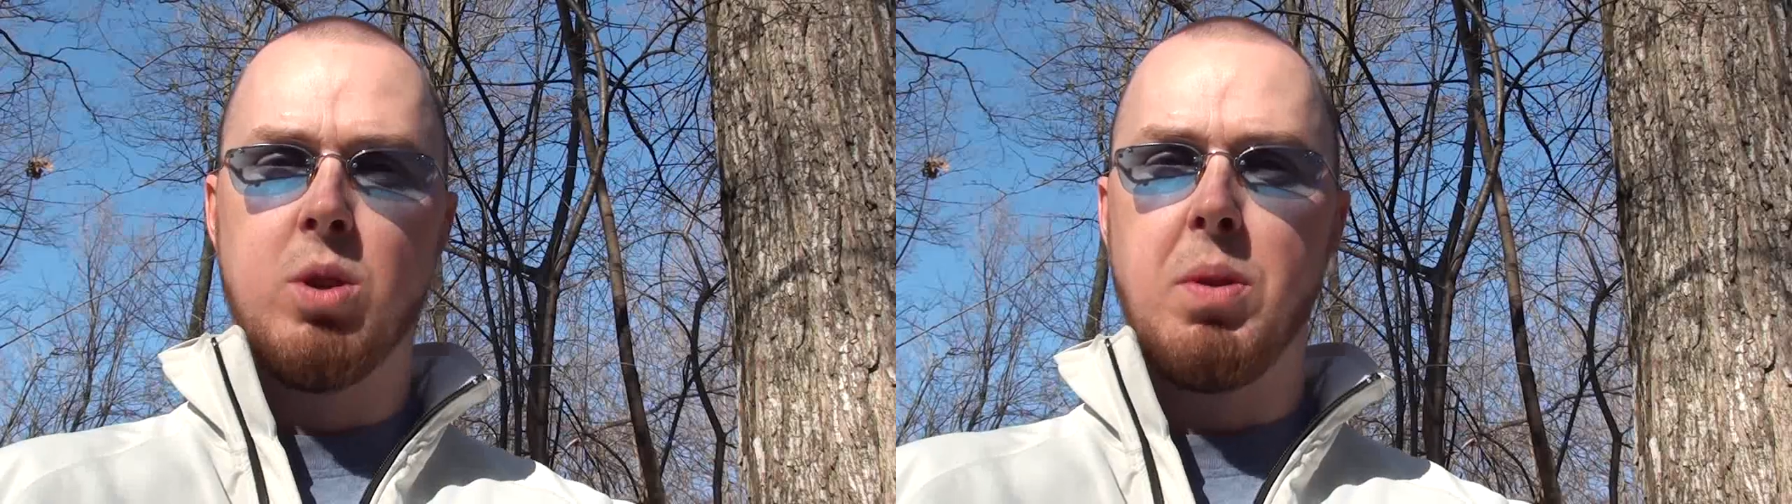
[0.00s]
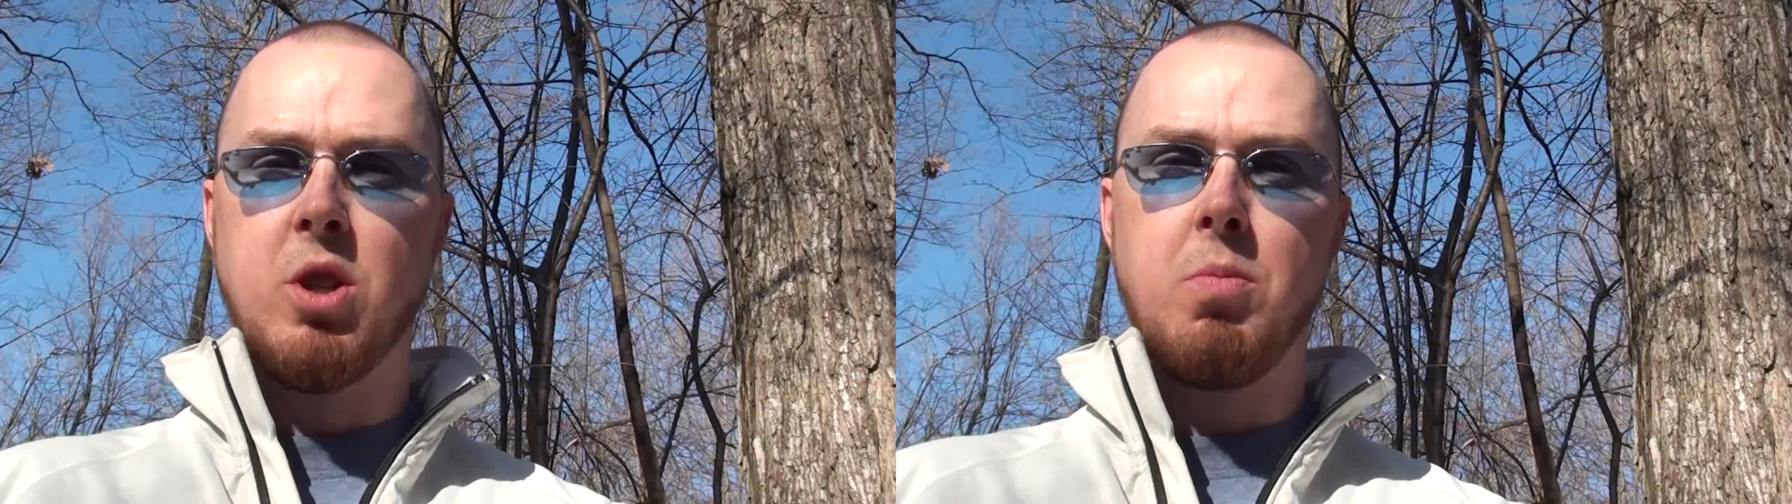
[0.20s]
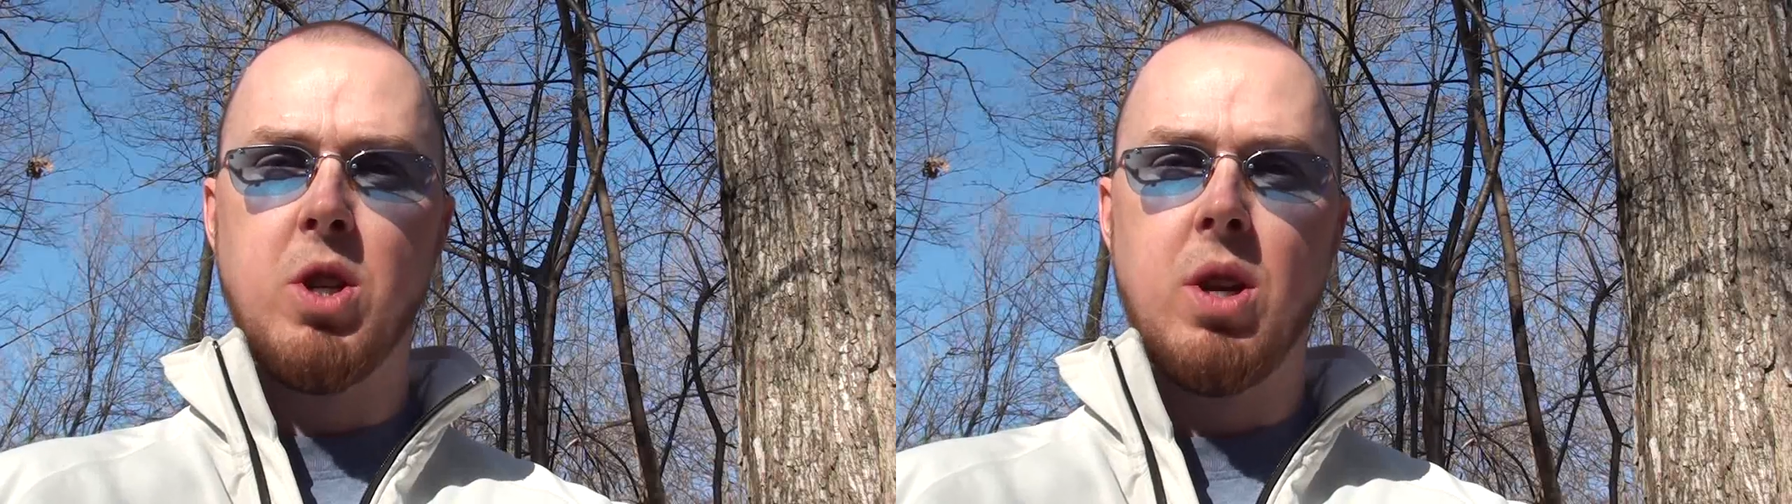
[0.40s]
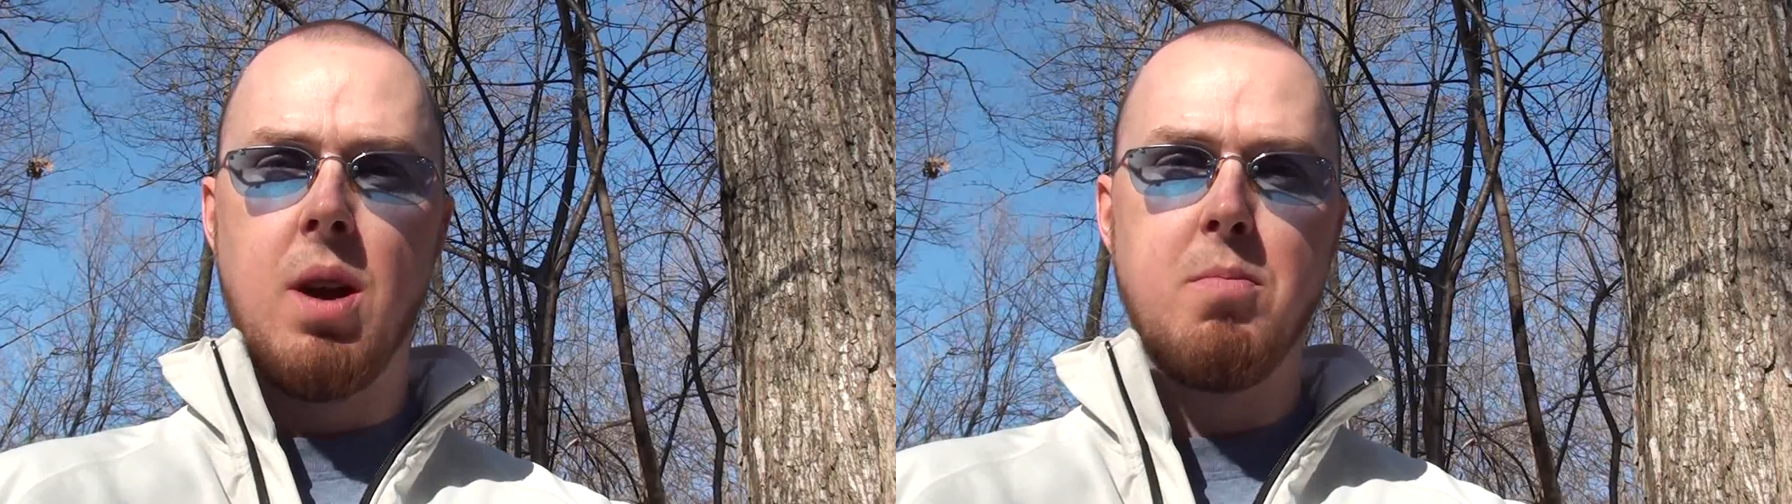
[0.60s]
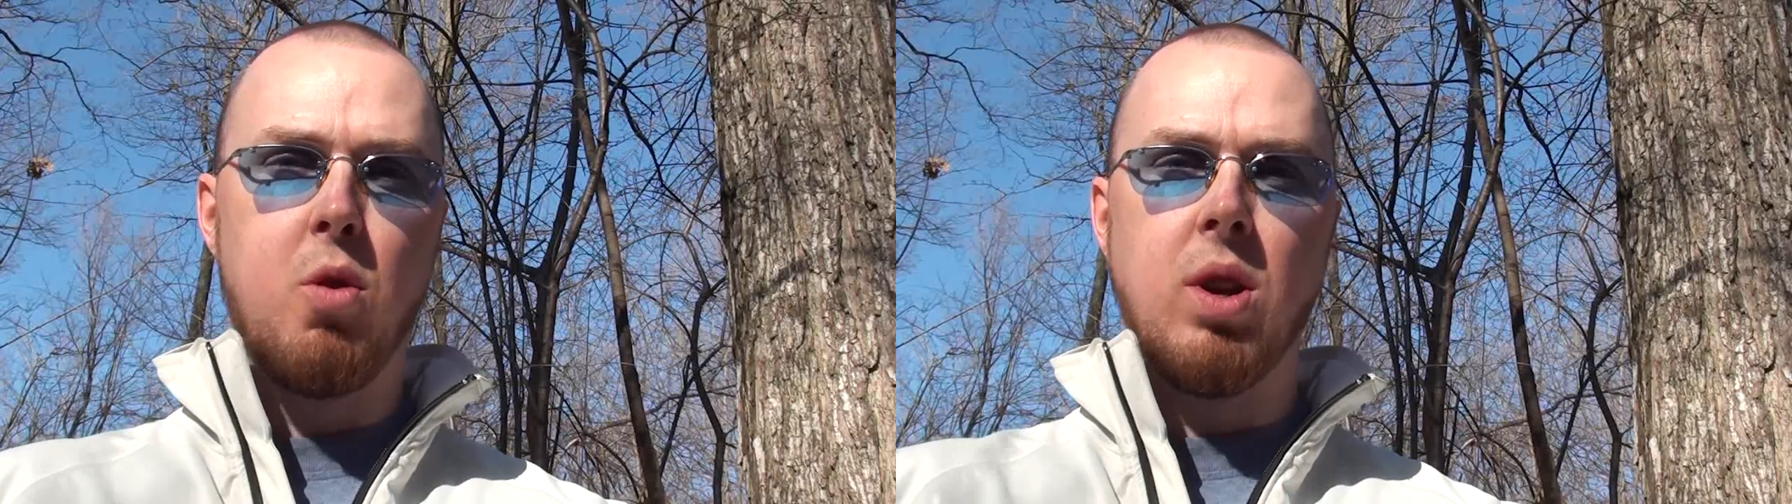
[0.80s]
We spend so much
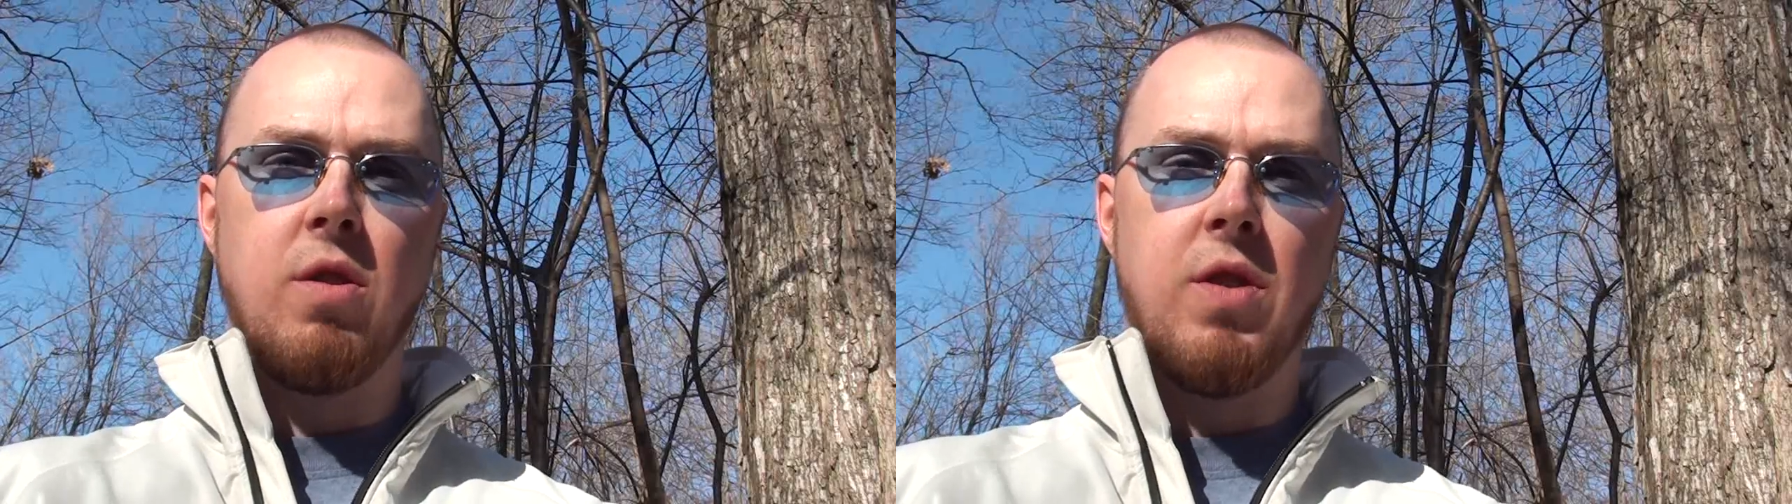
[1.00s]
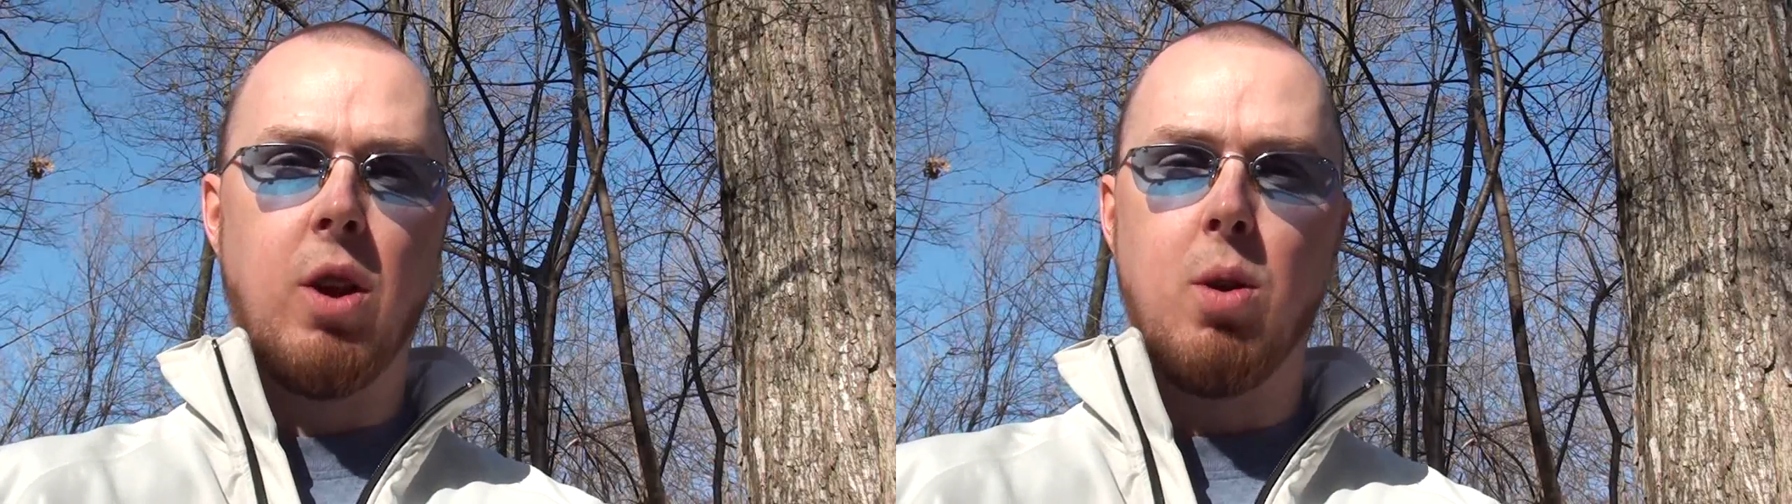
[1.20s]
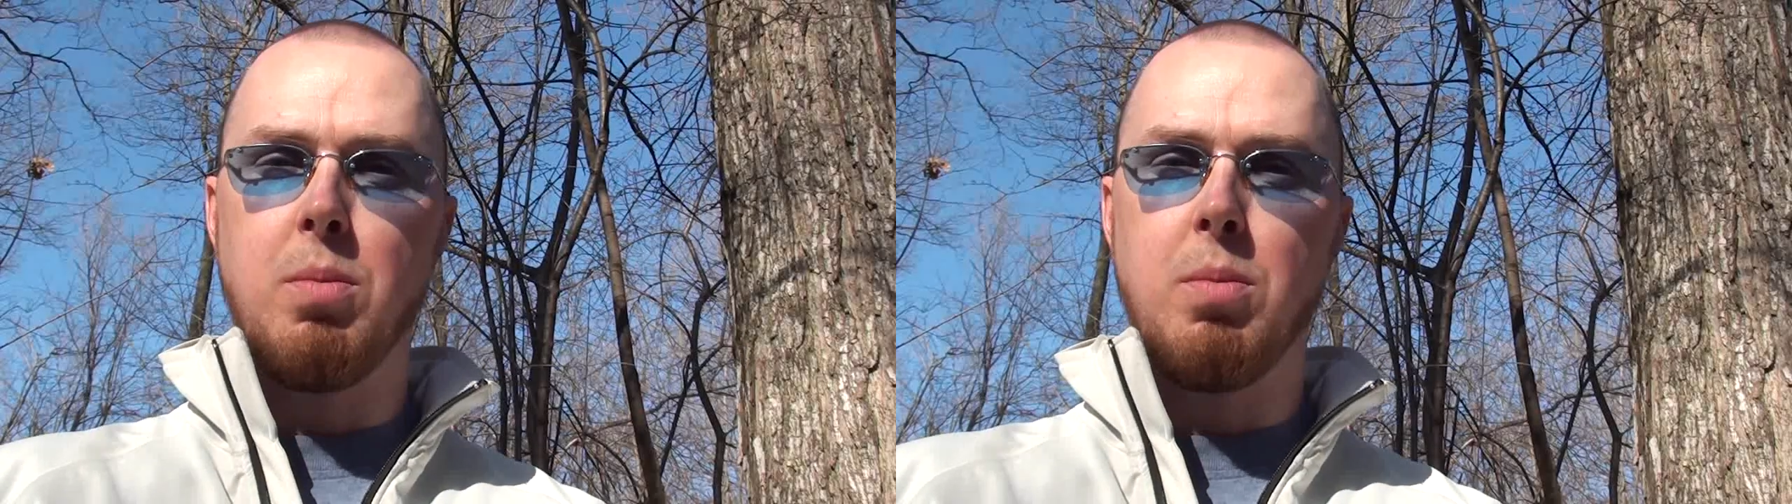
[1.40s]
time pointing the finger